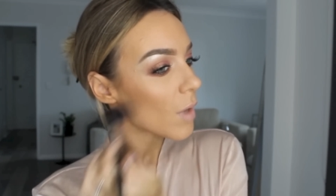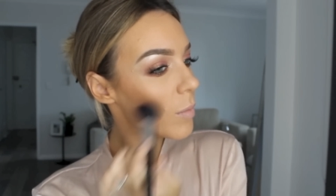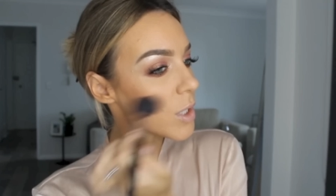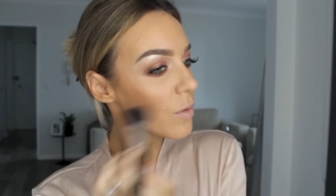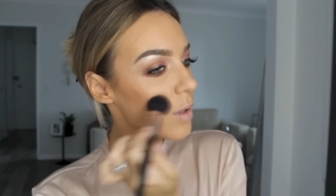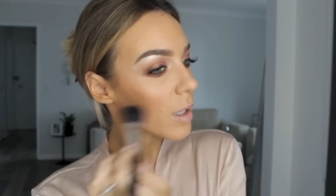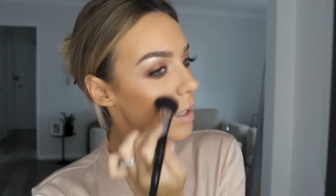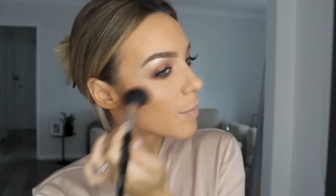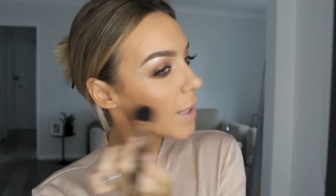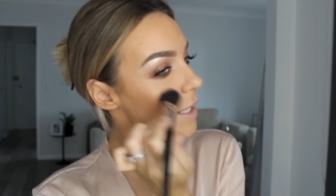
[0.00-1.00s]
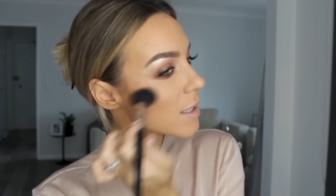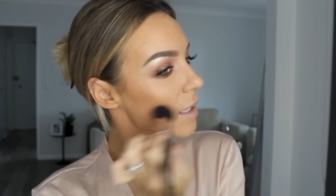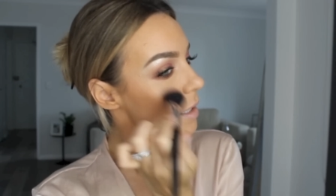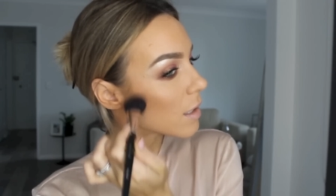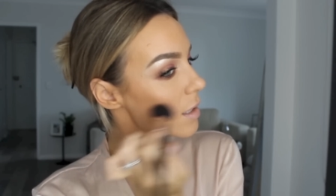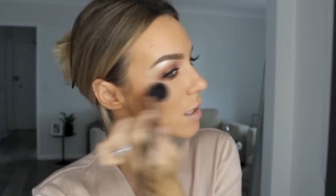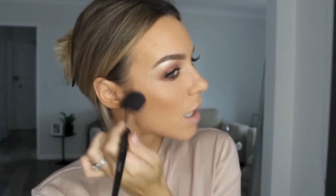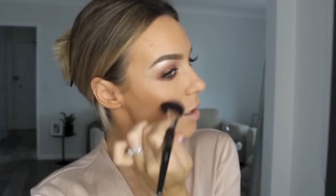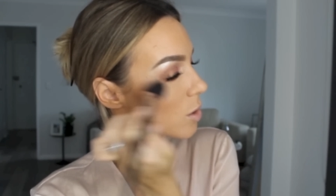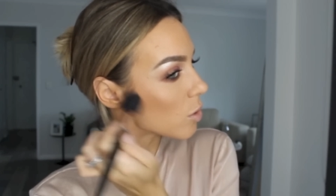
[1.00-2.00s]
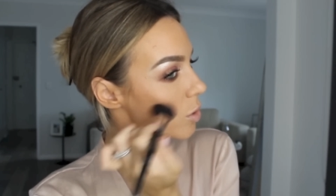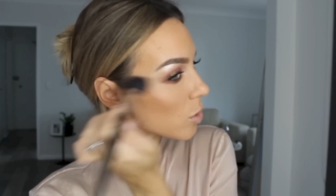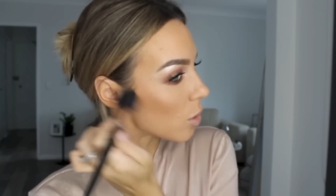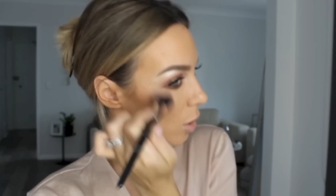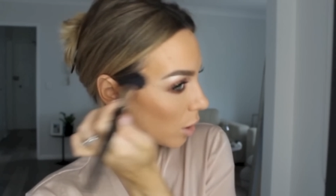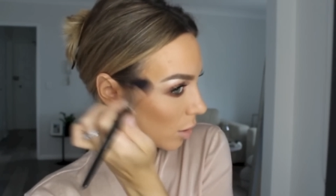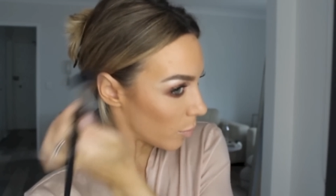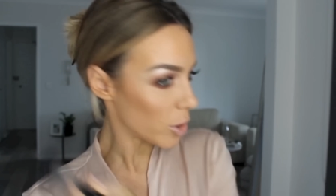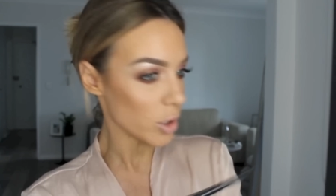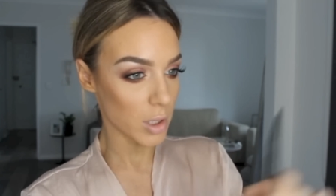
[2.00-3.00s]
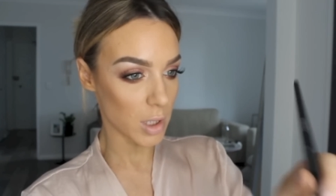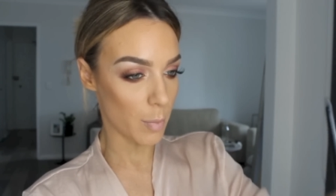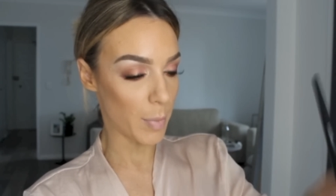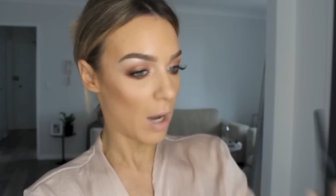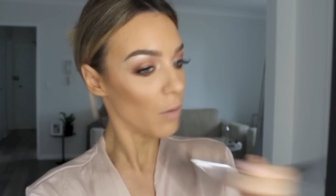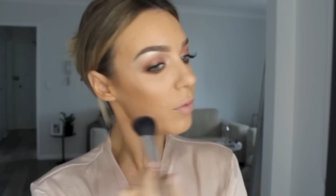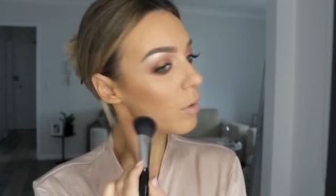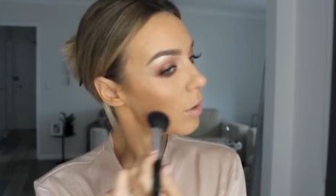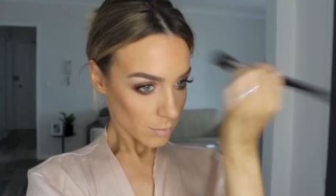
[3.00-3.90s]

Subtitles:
And once you've got it in place, then you can start to do circular motions to buff.